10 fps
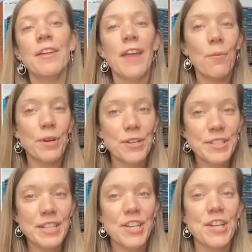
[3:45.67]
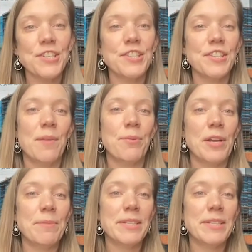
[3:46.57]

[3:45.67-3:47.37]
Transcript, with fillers: that we're using to understand brain